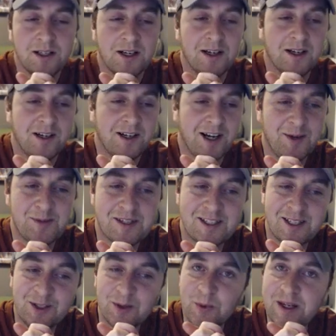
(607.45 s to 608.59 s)
I'm
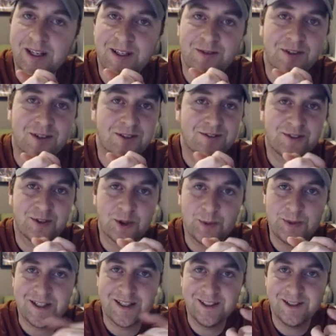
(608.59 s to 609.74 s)
still waiting for a firm
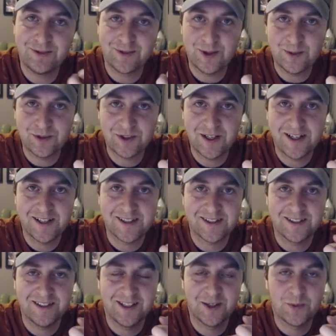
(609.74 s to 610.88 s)
date from
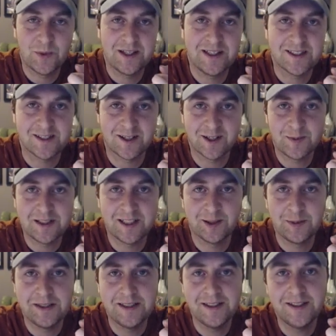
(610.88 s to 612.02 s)
Verizon on when these are going to be
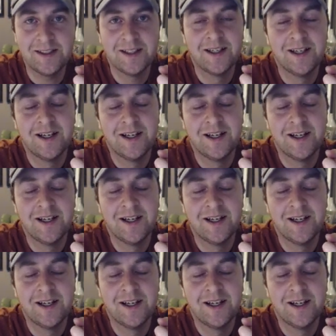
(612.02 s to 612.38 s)
coming in.